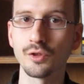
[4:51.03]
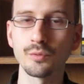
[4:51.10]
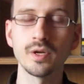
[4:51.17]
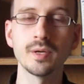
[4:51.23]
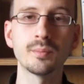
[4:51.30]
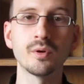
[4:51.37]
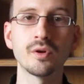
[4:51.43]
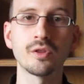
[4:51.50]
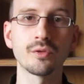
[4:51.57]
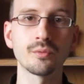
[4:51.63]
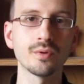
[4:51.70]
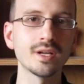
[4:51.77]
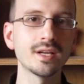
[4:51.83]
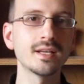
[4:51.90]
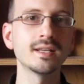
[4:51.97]

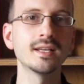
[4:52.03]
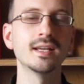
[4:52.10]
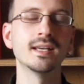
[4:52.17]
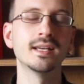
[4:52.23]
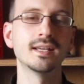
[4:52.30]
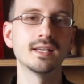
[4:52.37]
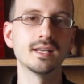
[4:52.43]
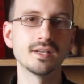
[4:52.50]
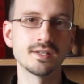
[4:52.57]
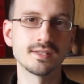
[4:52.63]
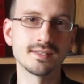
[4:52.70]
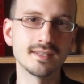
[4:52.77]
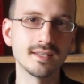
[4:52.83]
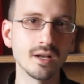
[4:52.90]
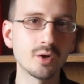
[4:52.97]
3.3
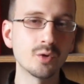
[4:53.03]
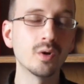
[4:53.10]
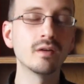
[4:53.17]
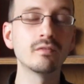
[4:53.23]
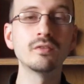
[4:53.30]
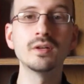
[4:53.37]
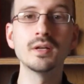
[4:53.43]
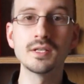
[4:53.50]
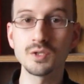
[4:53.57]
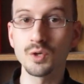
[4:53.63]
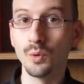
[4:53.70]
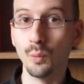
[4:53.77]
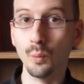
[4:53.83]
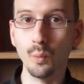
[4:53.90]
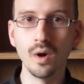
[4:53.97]
is the equivalent
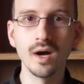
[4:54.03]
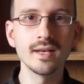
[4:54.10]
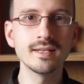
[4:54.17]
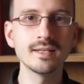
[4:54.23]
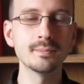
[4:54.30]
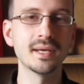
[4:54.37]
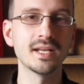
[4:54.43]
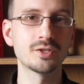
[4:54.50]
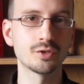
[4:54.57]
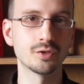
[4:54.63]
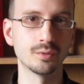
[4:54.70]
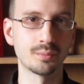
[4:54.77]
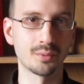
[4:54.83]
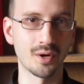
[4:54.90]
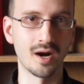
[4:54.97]

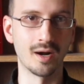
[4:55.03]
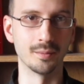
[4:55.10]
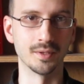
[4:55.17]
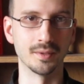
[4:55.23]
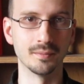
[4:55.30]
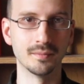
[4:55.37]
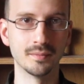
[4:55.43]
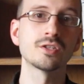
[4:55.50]
one-dimensional problem.